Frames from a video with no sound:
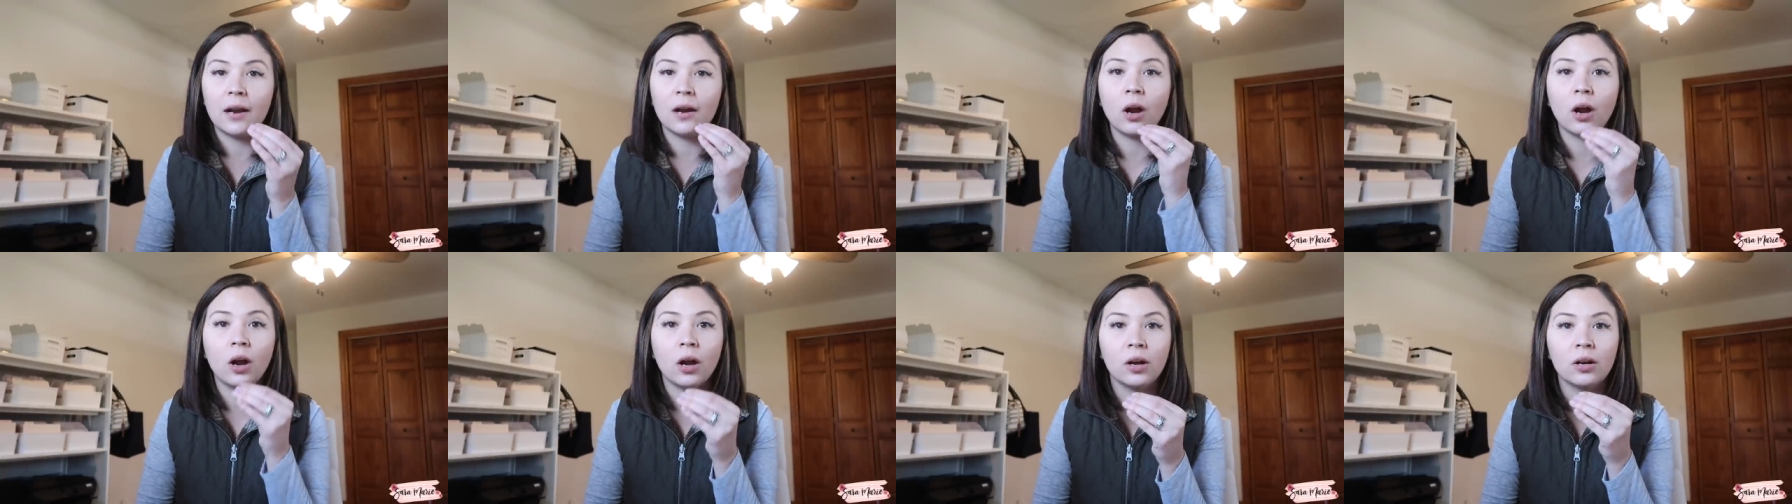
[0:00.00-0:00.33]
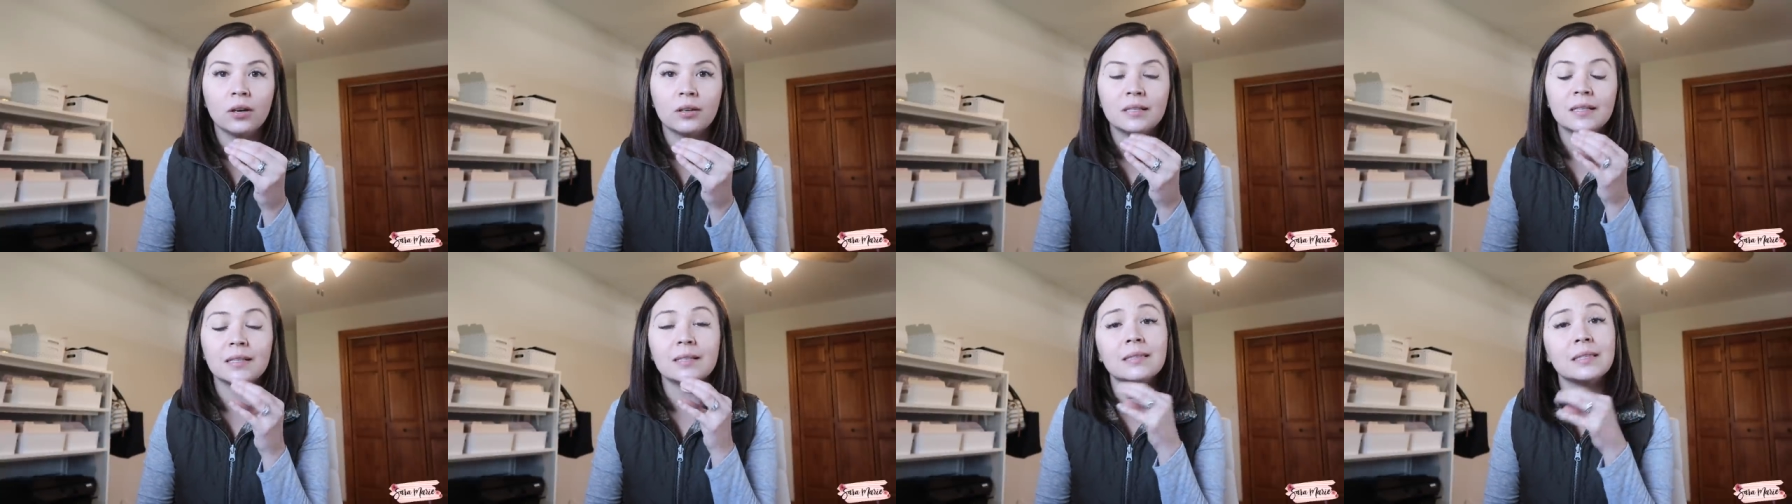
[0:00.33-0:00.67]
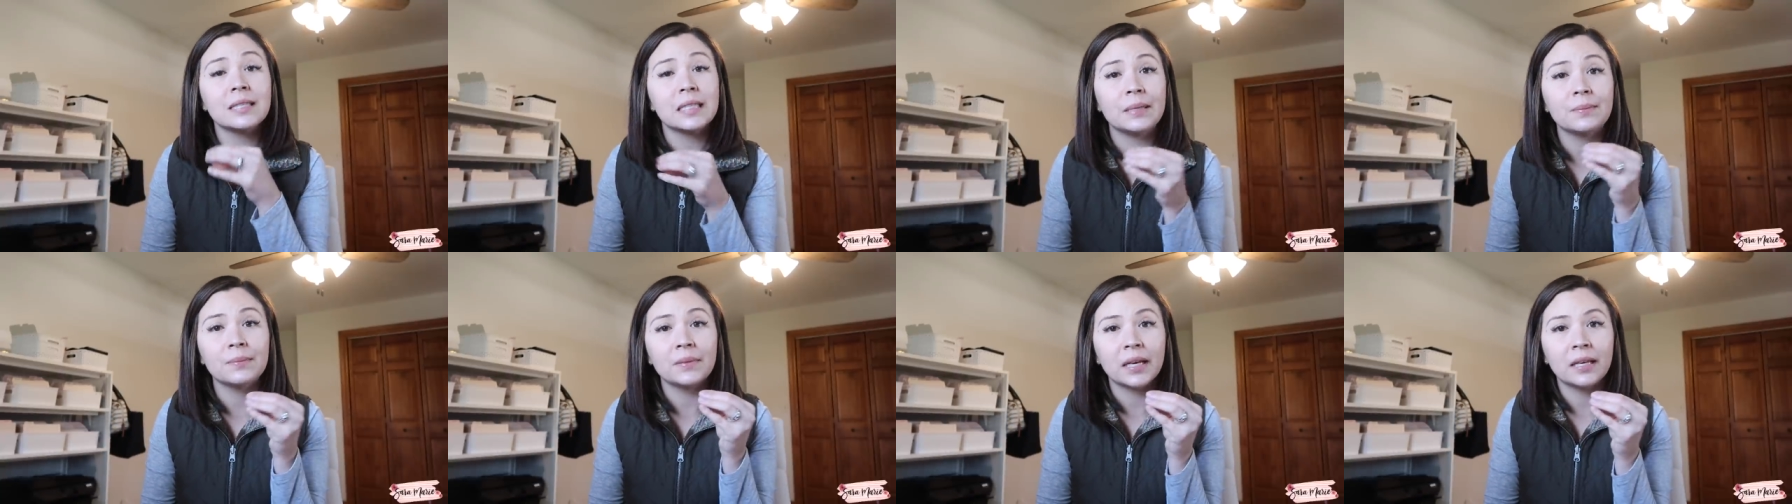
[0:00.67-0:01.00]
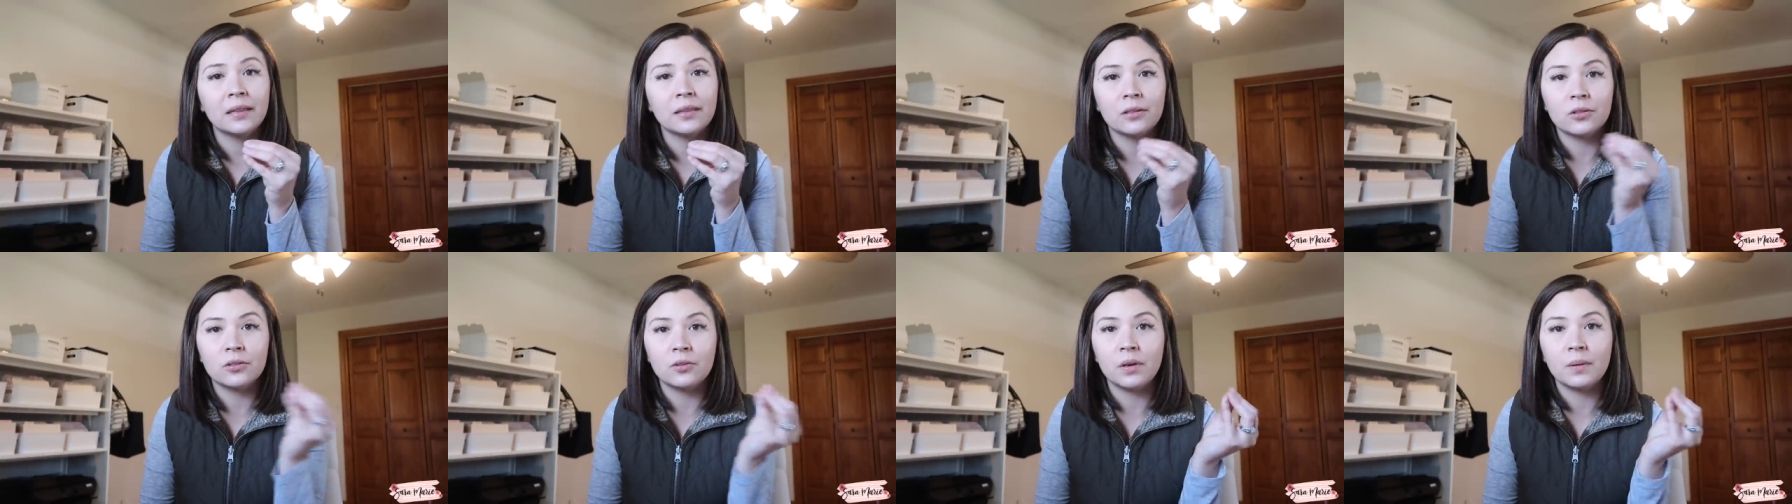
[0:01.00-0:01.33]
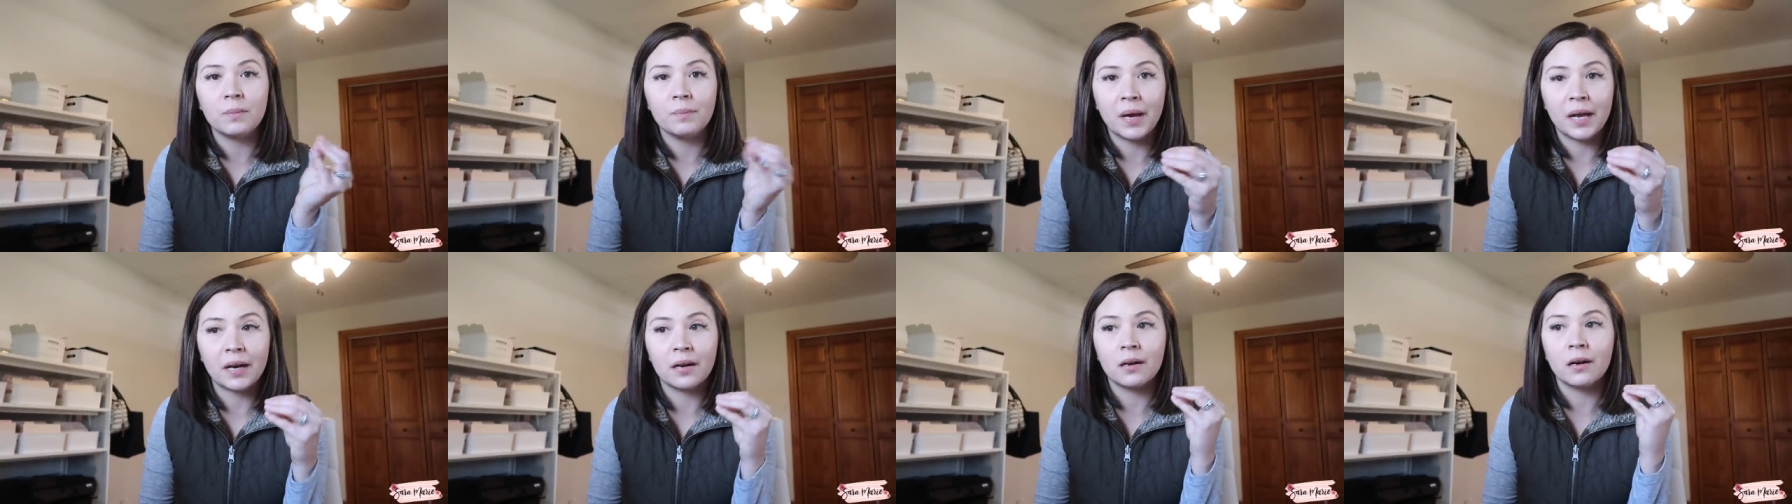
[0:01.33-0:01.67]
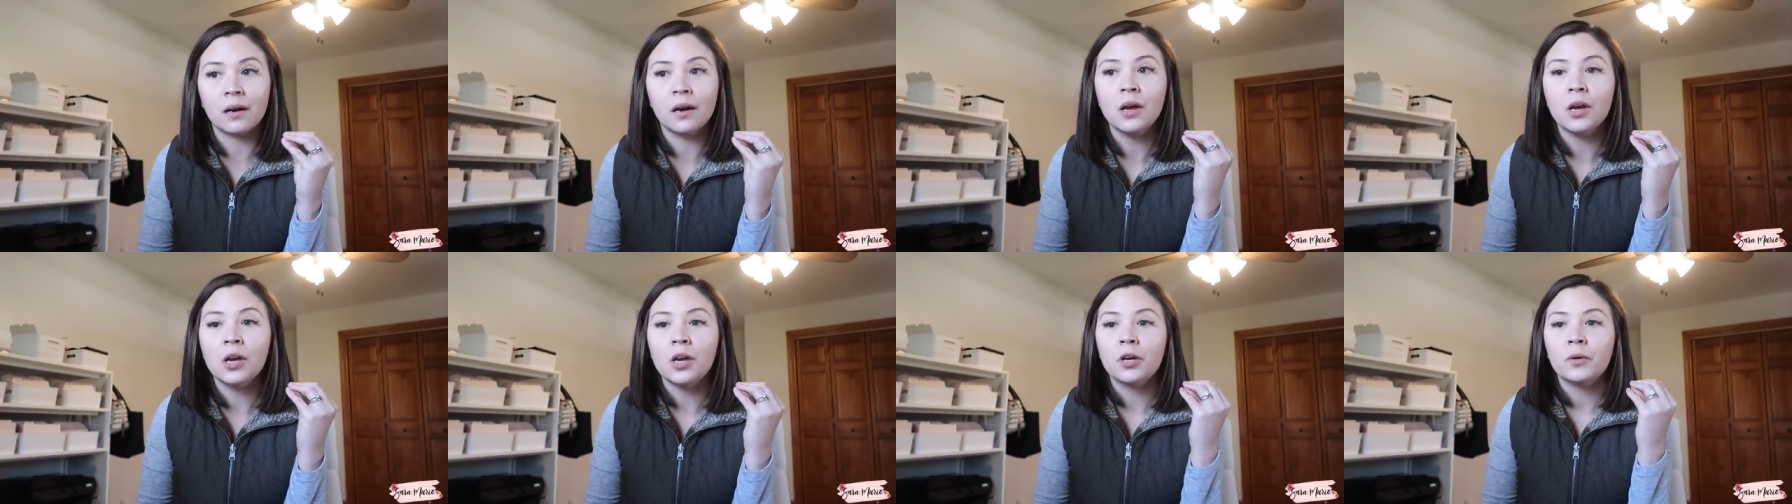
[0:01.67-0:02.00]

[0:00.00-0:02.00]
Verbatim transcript: hurt seem like they're doing better.